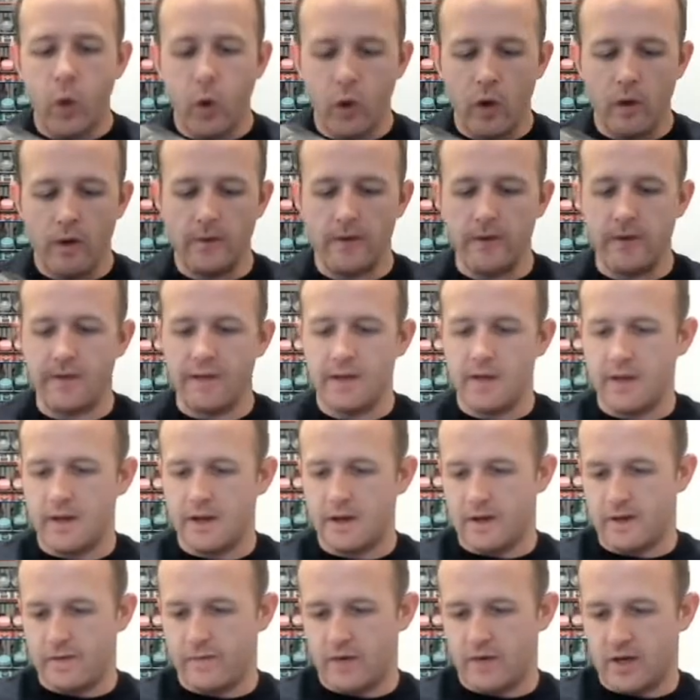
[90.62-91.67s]
and
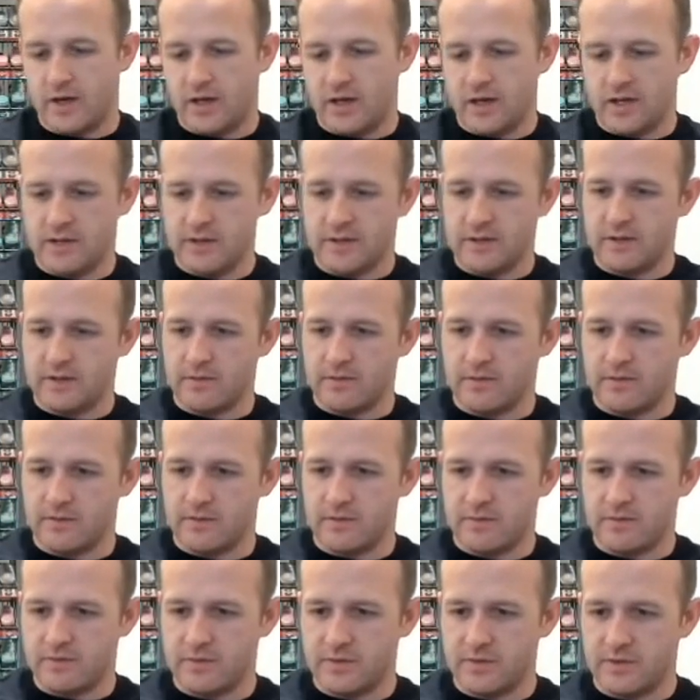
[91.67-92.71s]
then I already got something
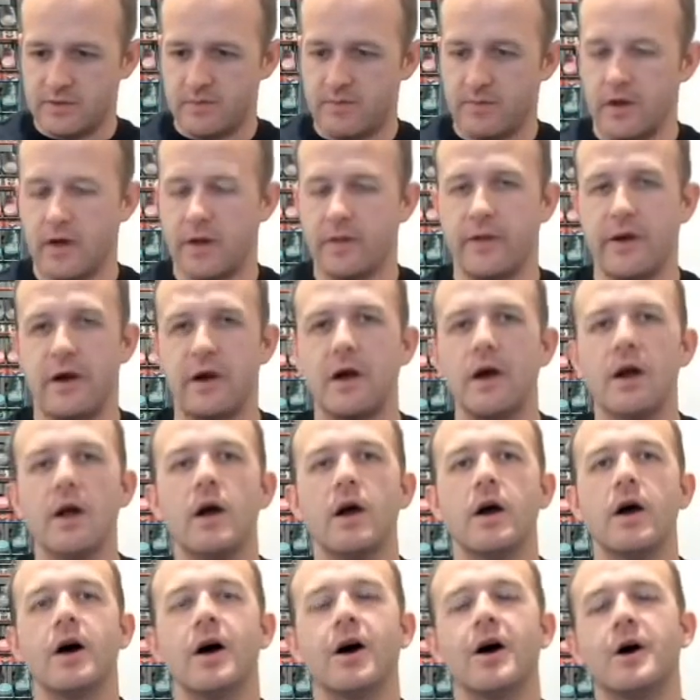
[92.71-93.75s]
on there.
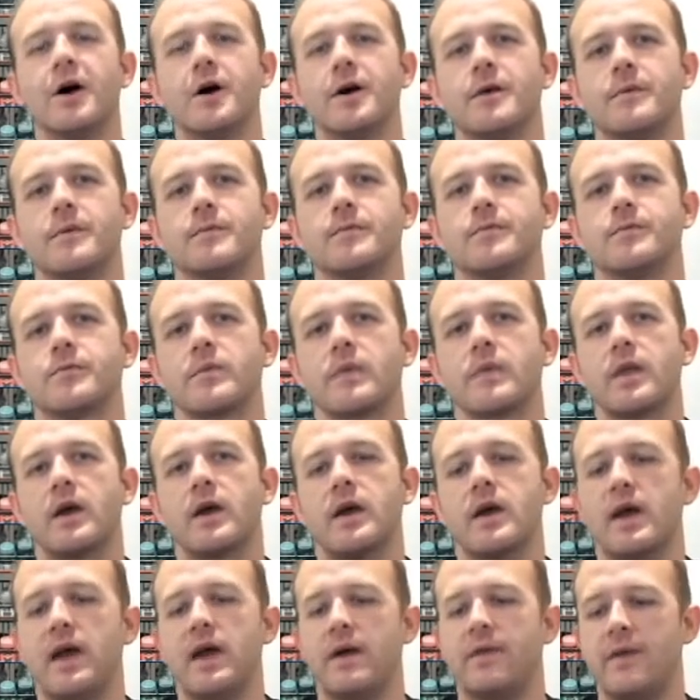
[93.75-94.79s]

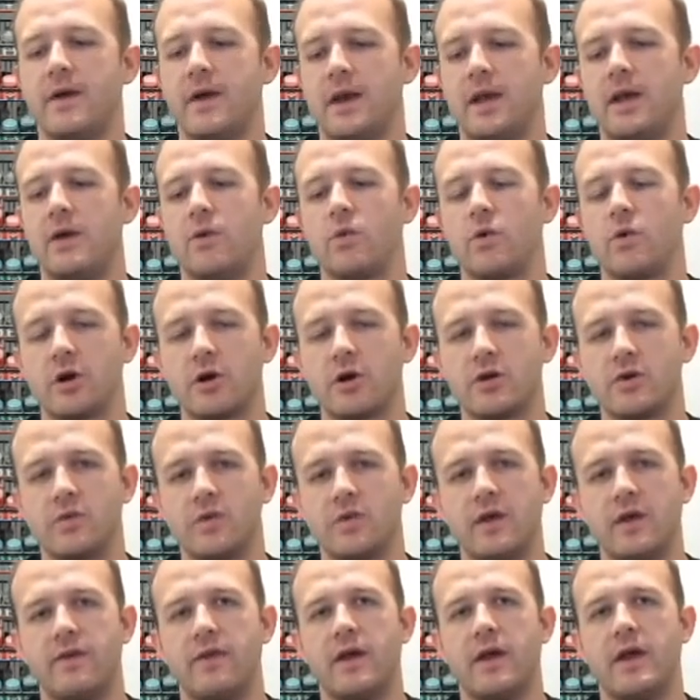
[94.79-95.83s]
And then he worked
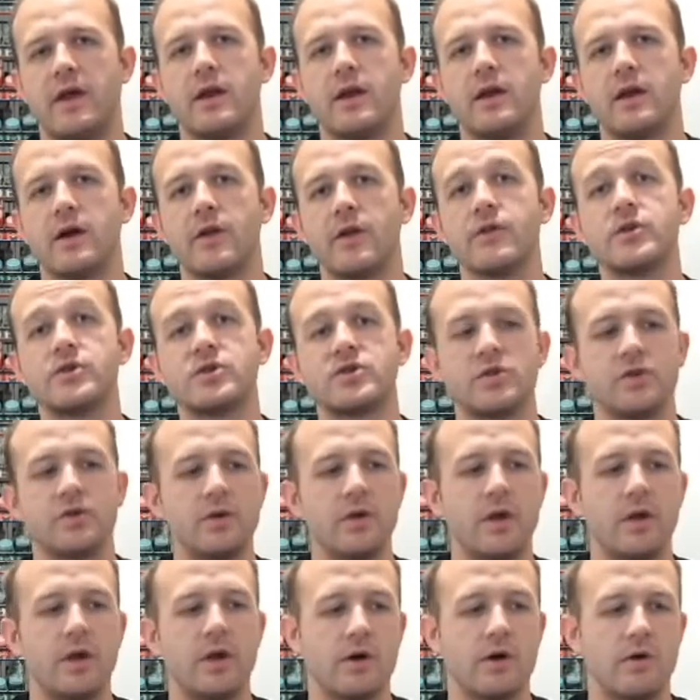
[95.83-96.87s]
with another
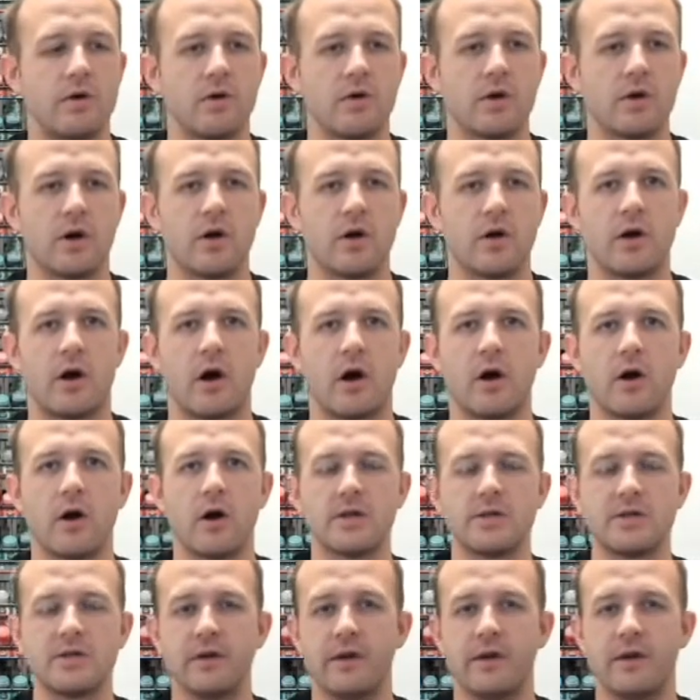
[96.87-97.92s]
studio called
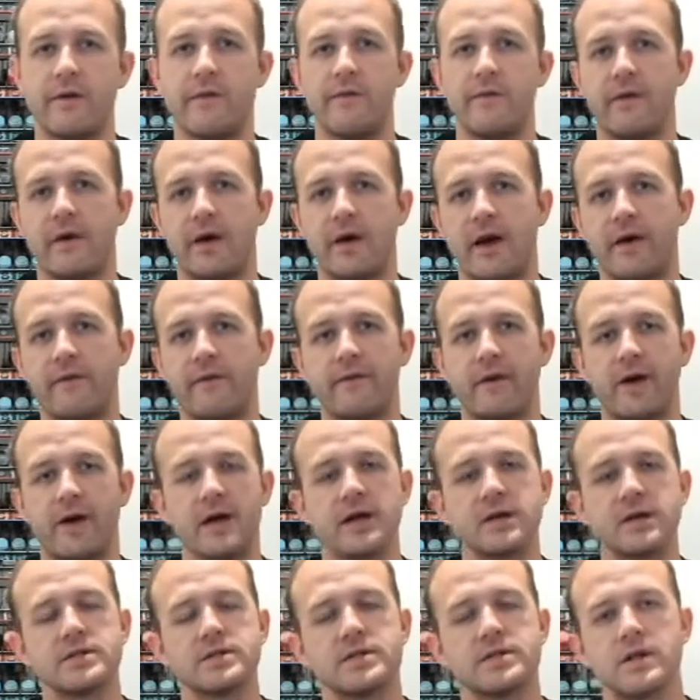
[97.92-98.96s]
Artisan
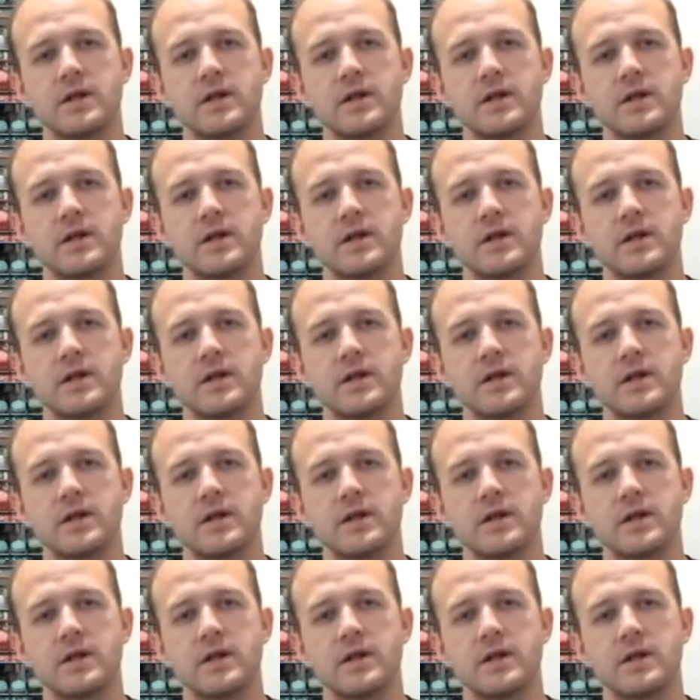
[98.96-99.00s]
FX